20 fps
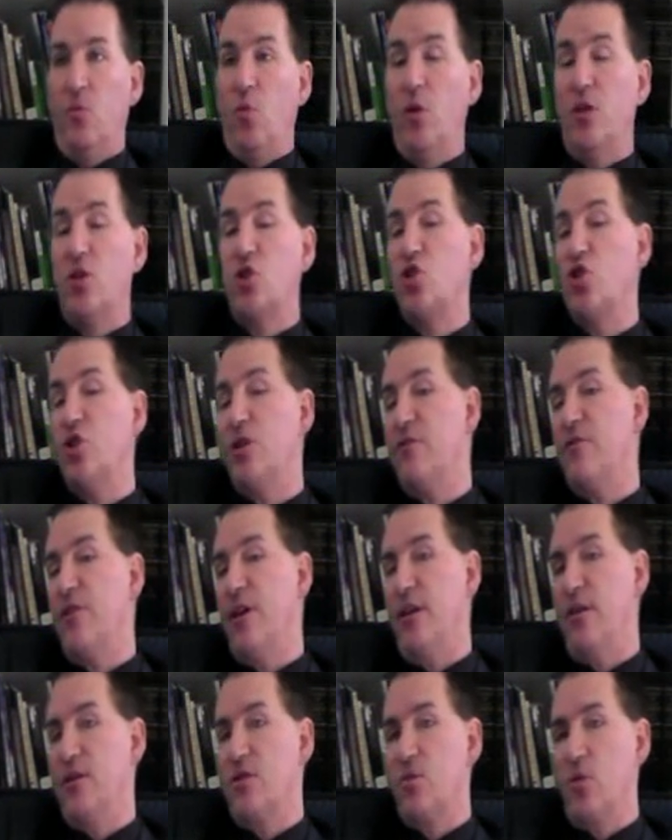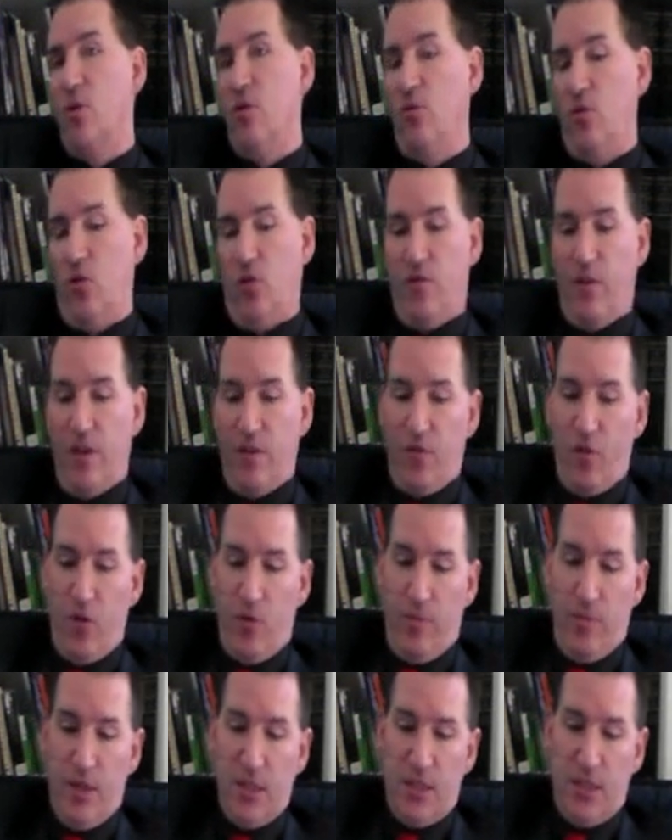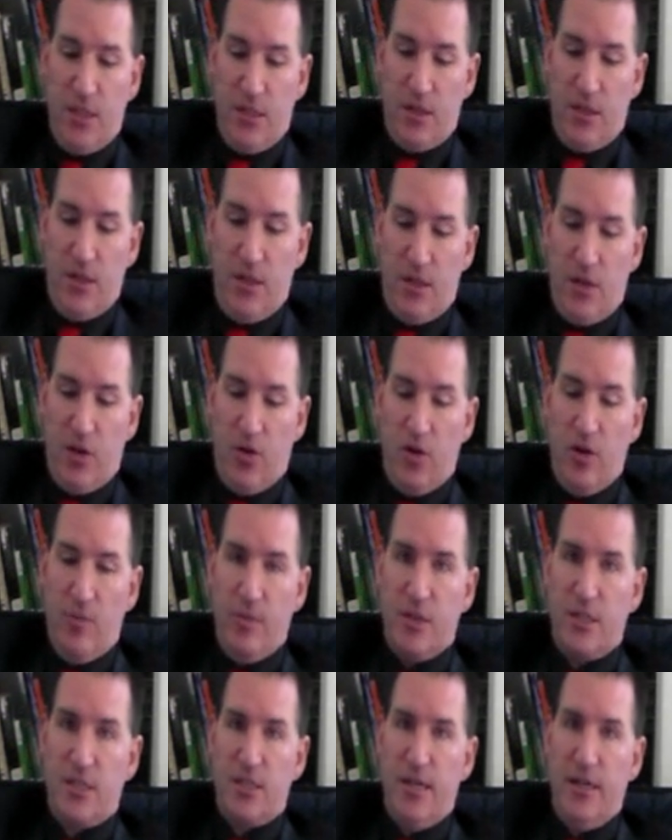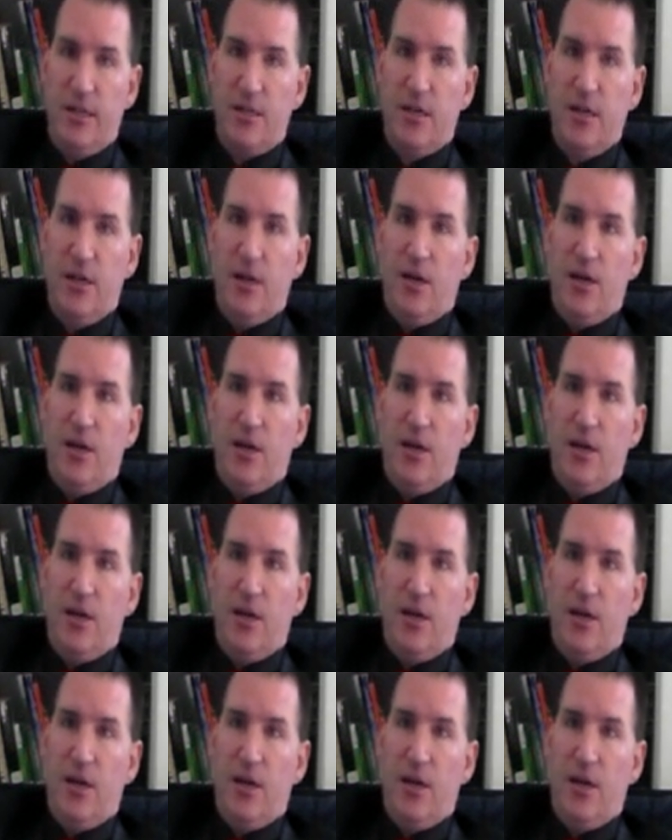What they should have done is what Ludwig von Mises, the economist, said